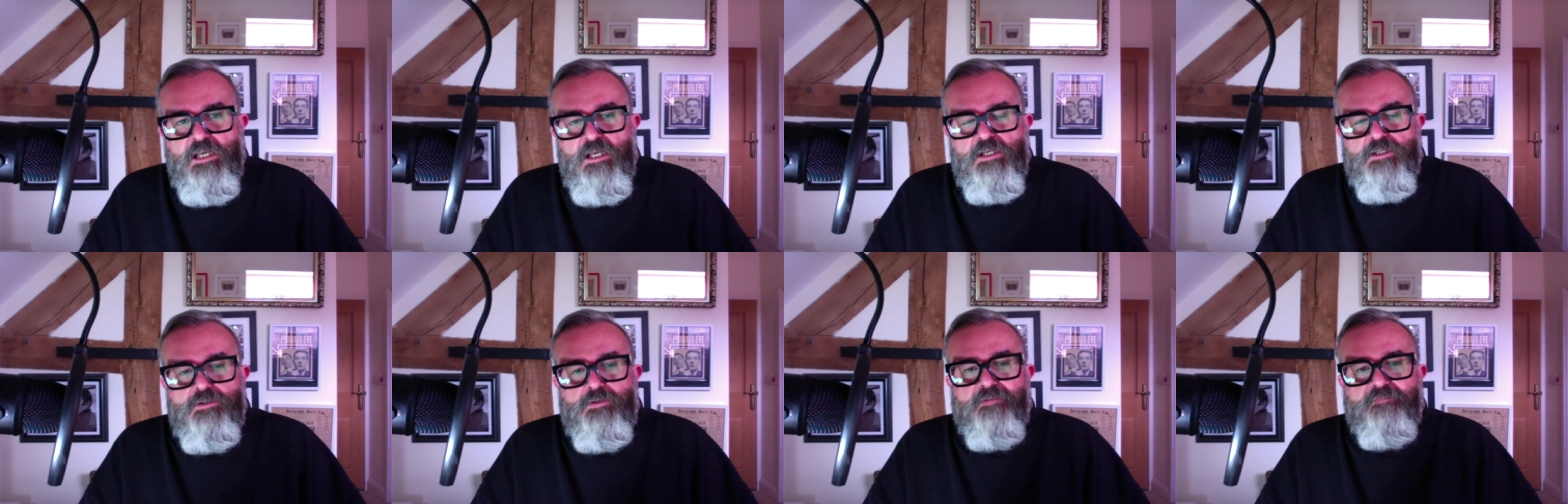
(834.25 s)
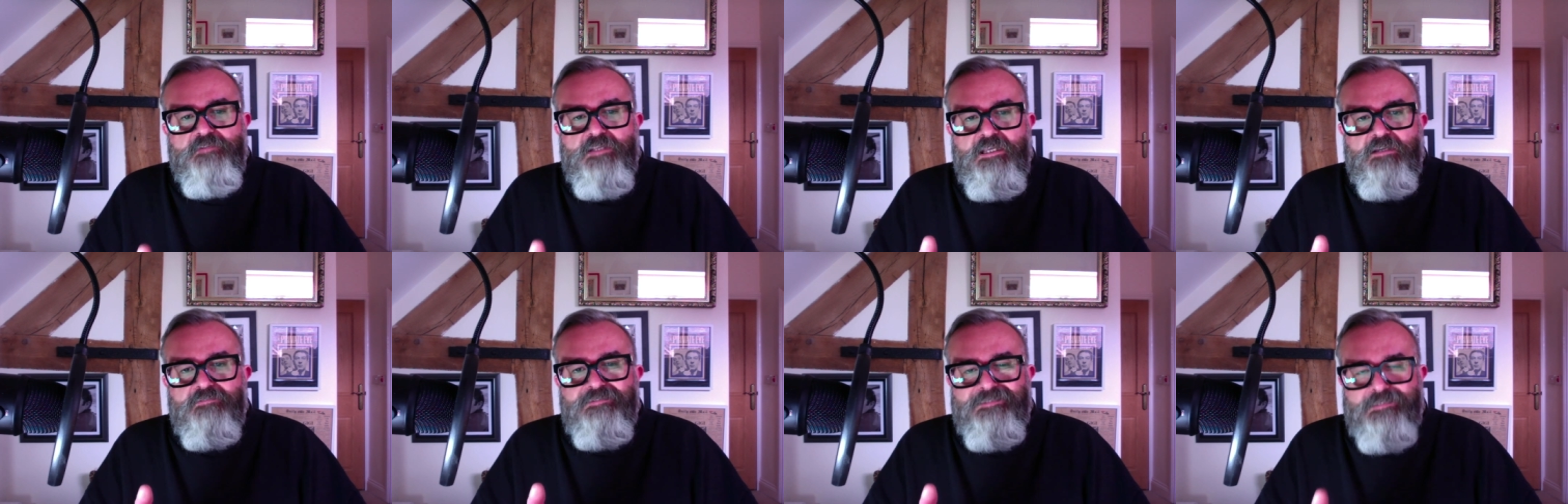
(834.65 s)
You have
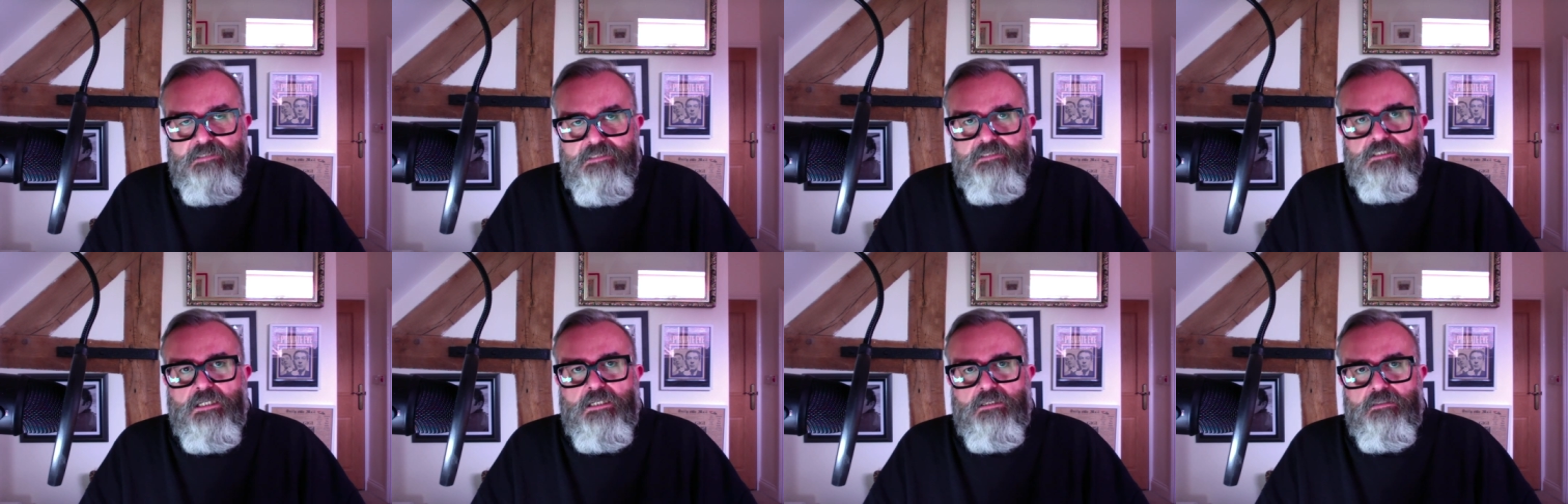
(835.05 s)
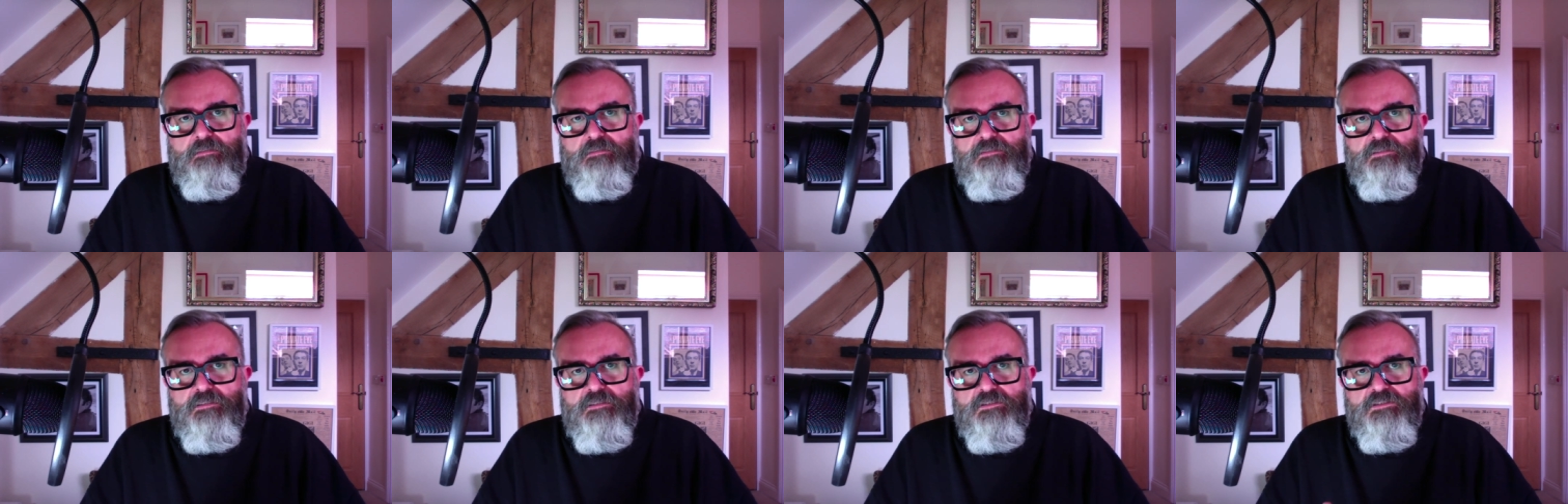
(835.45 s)
now
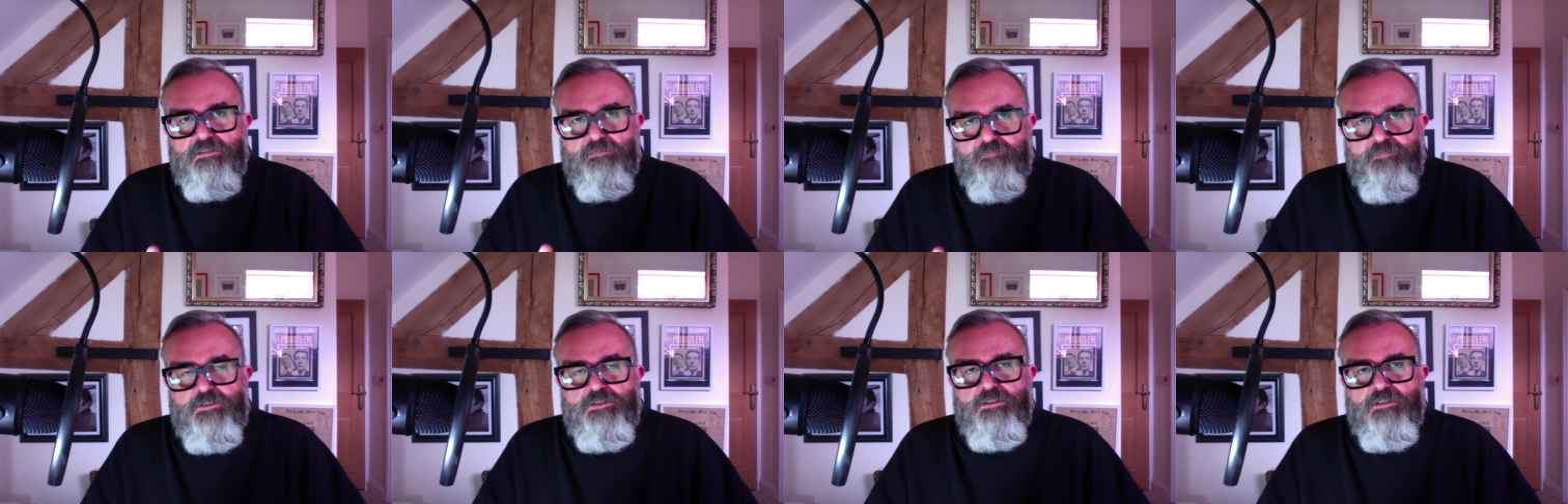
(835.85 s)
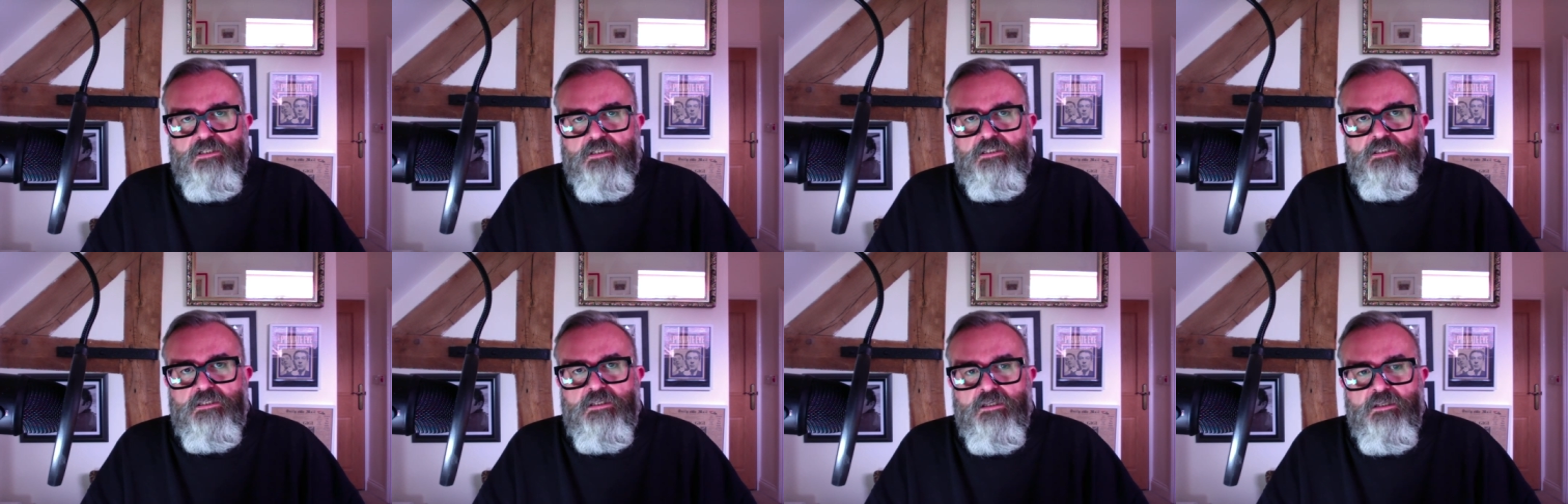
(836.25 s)
detailed
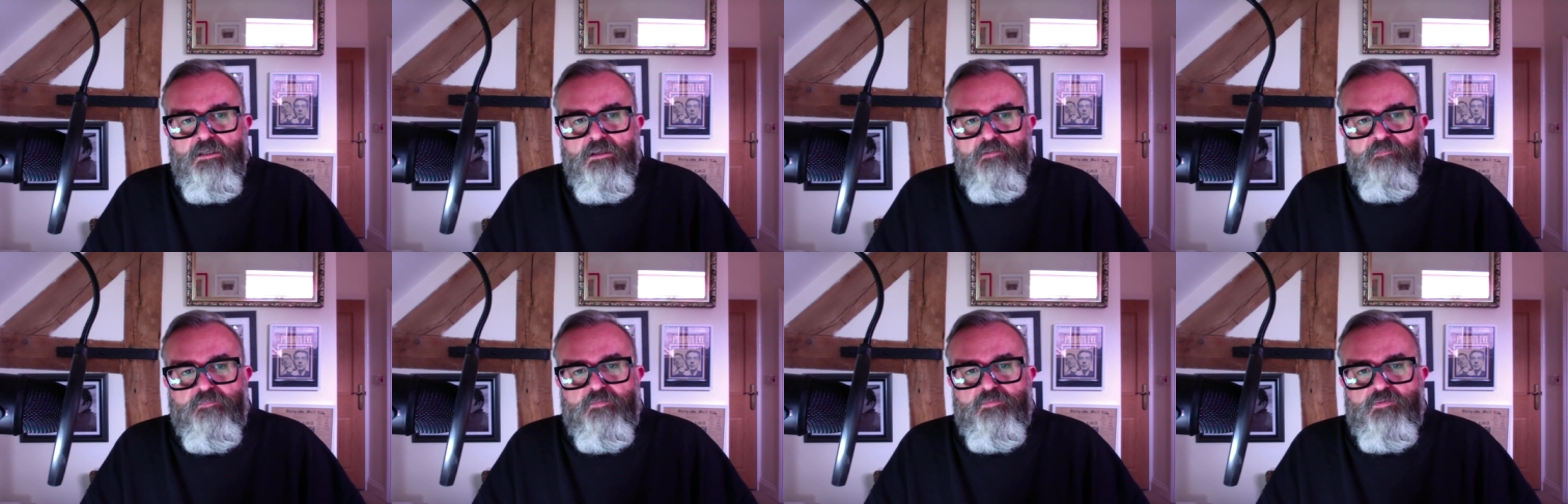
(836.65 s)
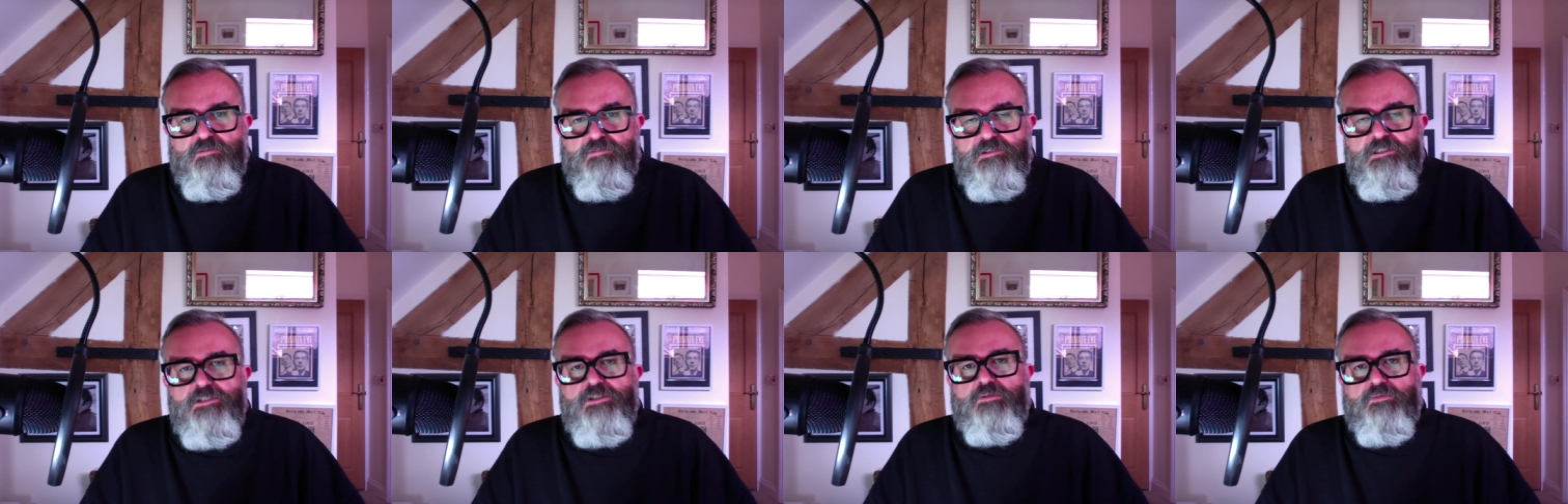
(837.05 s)
sufficiently from your
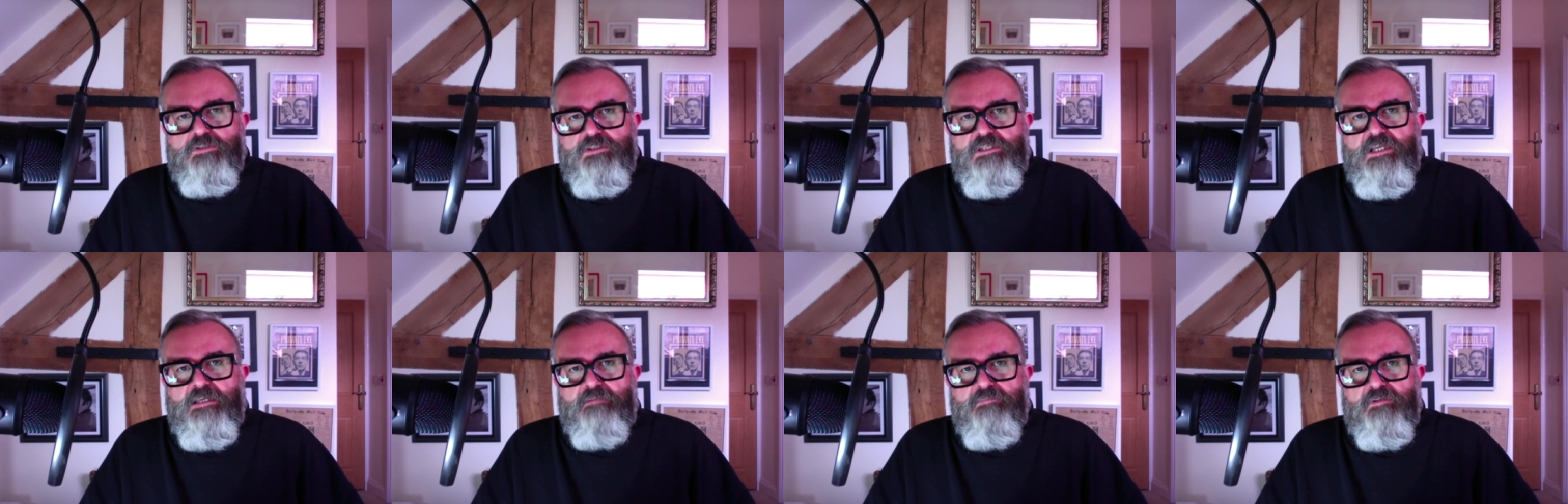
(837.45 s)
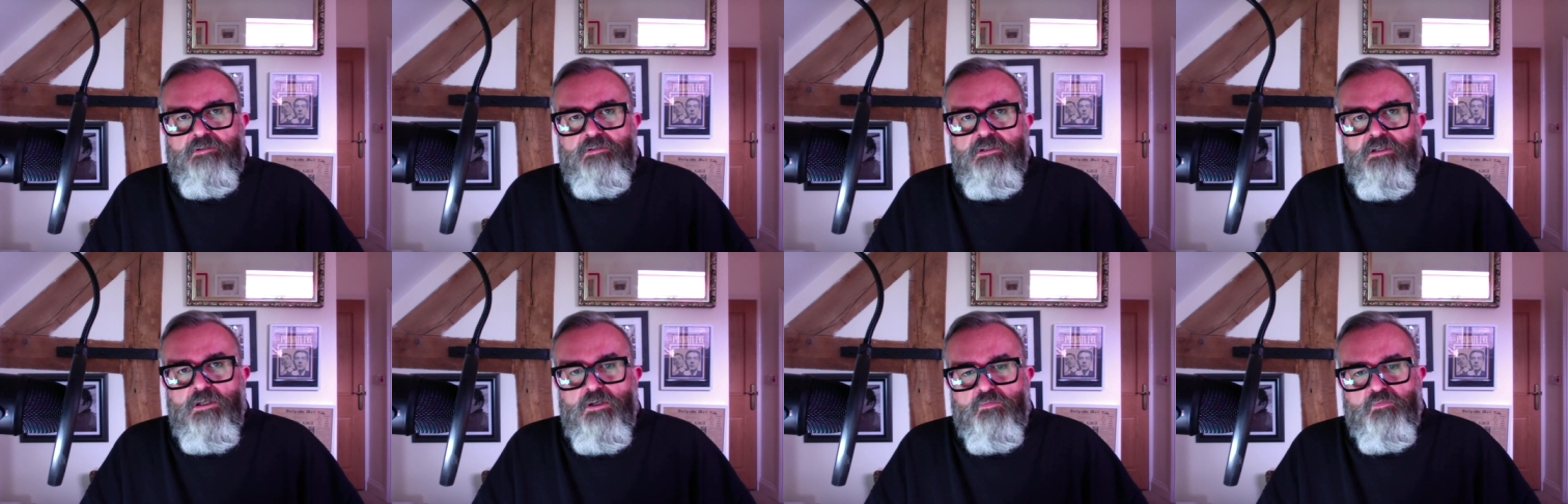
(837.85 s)
initial
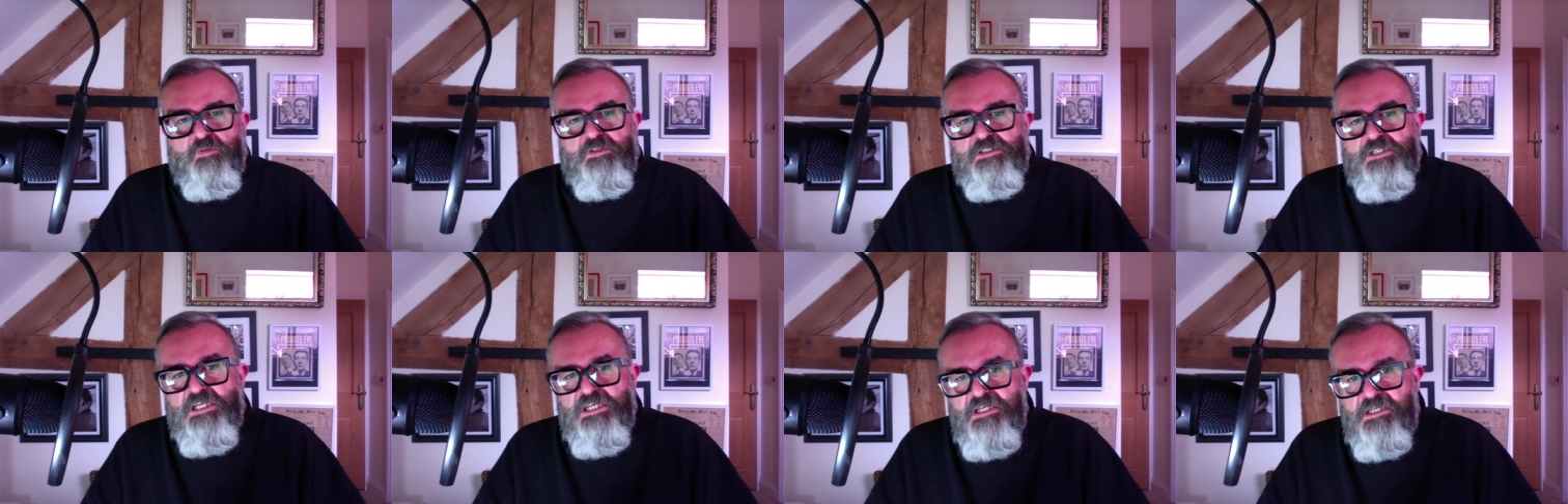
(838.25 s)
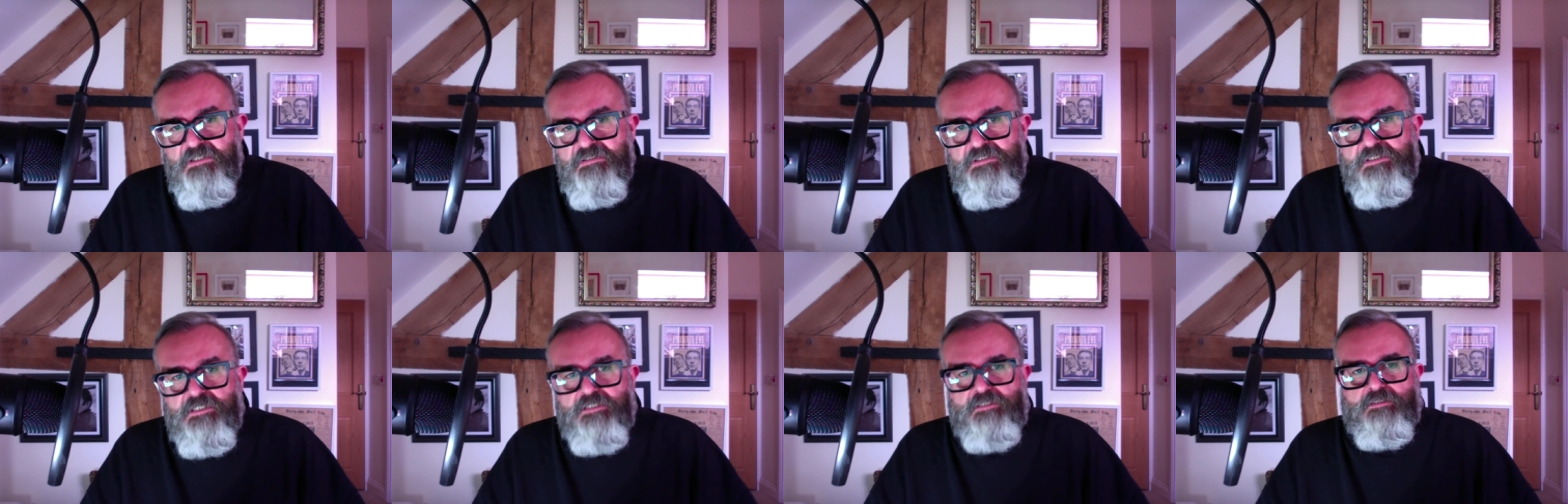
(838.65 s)
statement, which
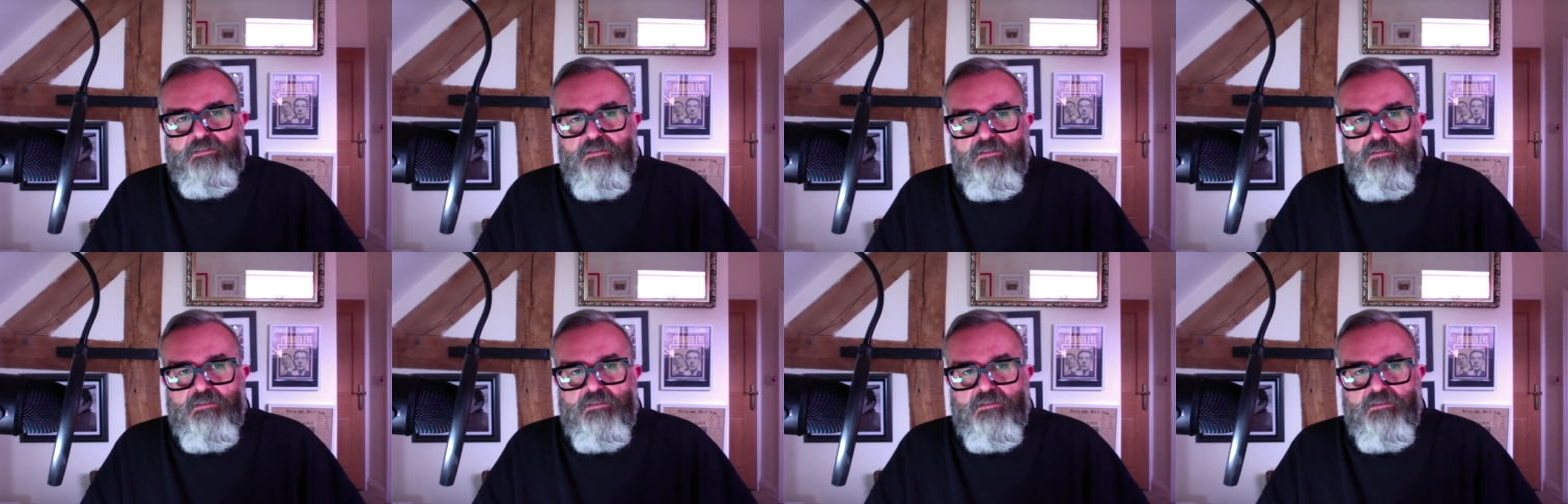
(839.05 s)
hinted